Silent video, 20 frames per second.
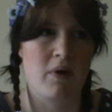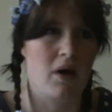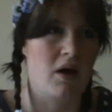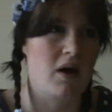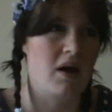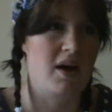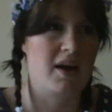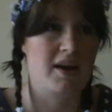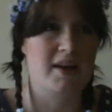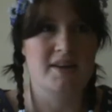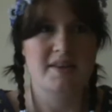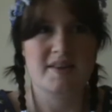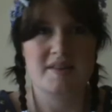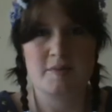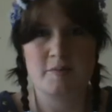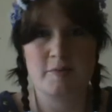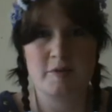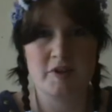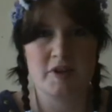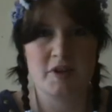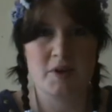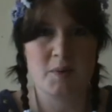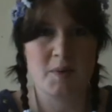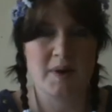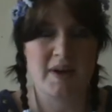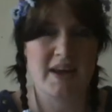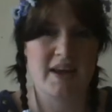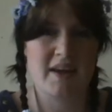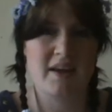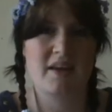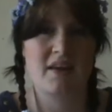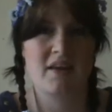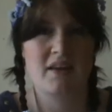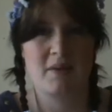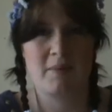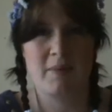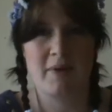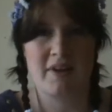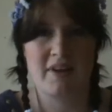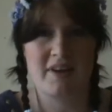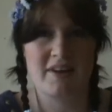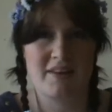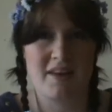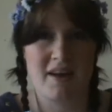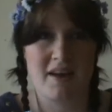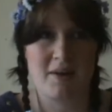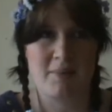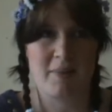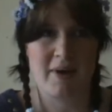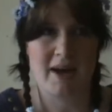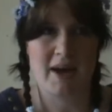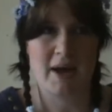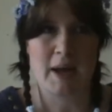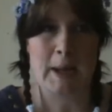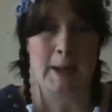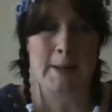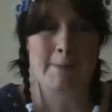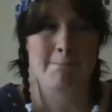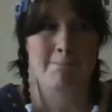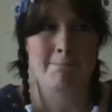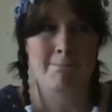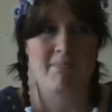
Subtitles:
Boy, Spirited Away, Napoleon Dynamite.